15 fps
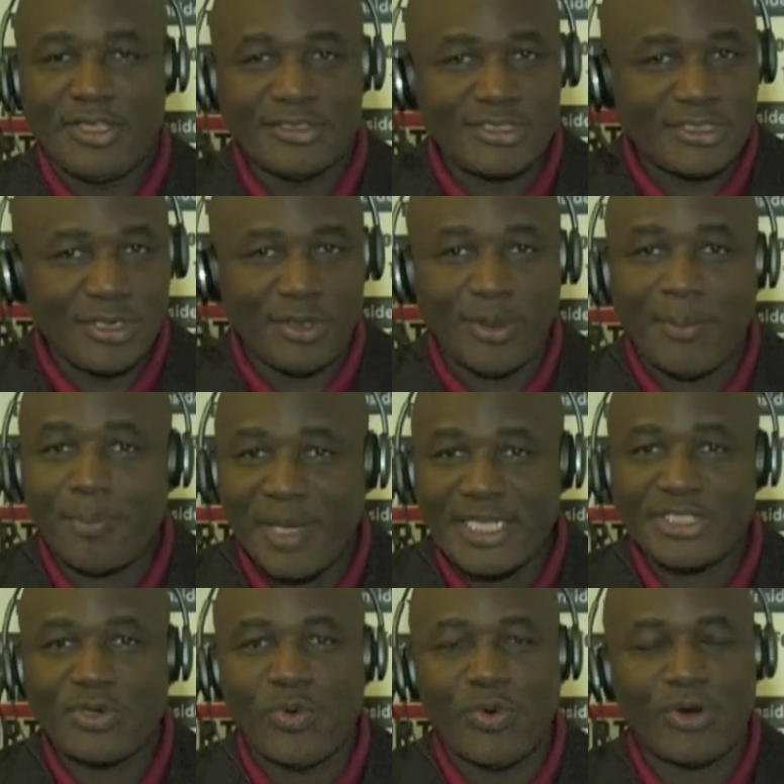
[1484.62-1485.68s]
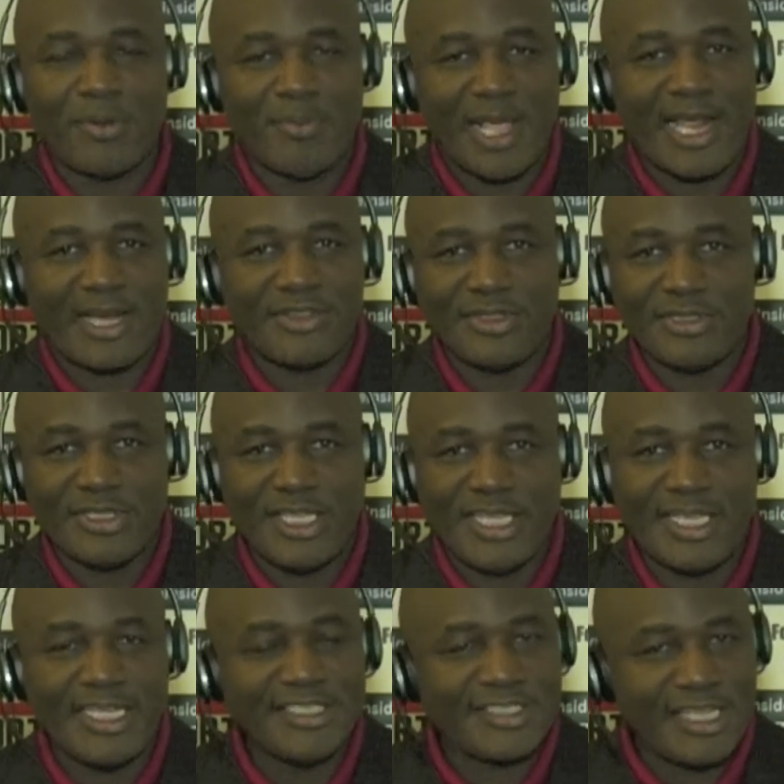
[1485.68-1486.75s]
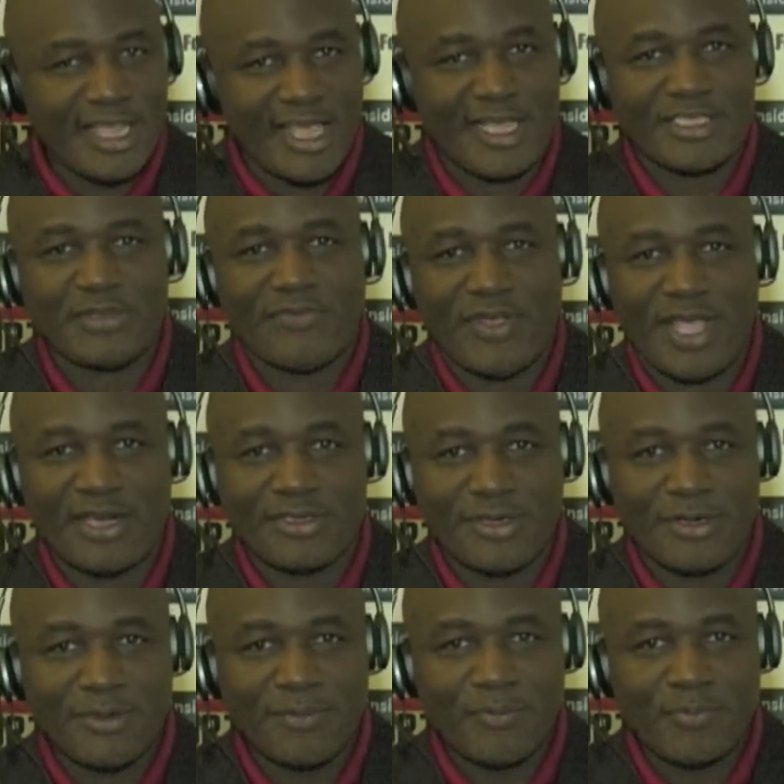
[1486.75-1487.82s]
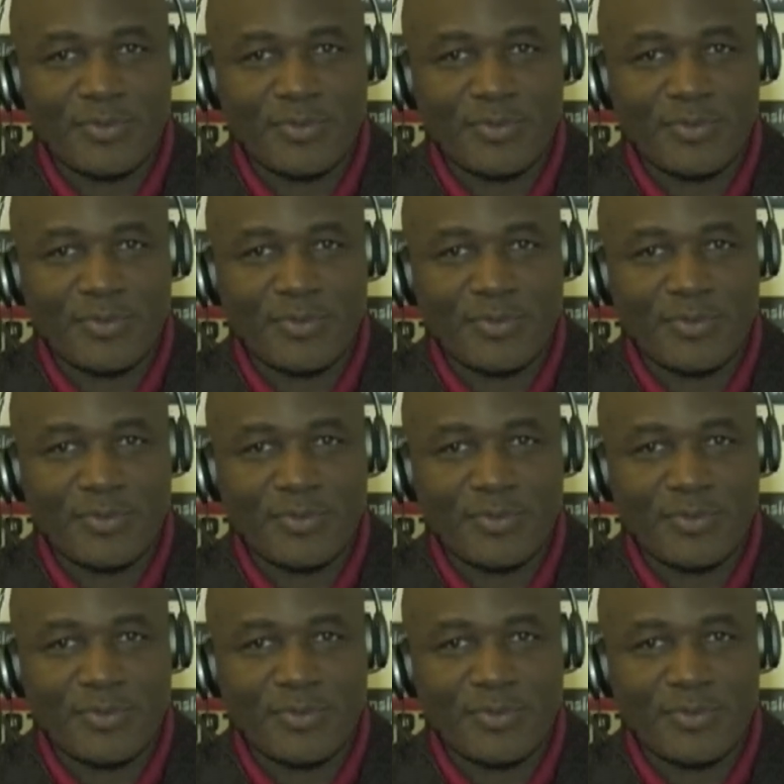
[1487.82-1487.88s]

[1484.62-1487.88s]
Still the best quarterback in the league. He's the X factor.